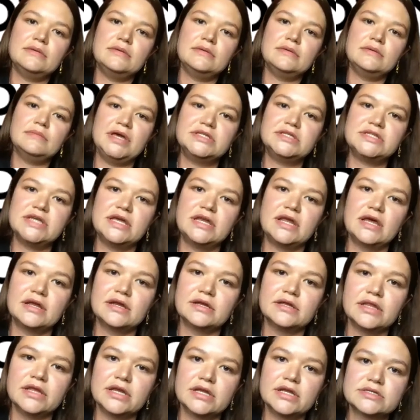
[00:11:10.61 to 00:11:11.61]
big data
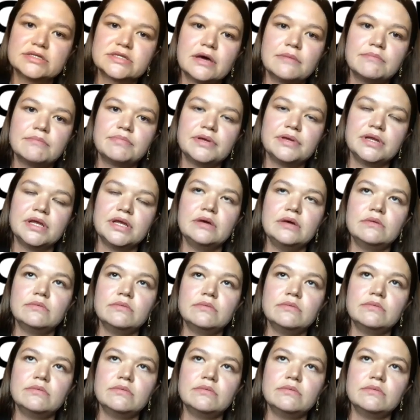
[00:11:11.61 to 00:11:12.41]
analytics company was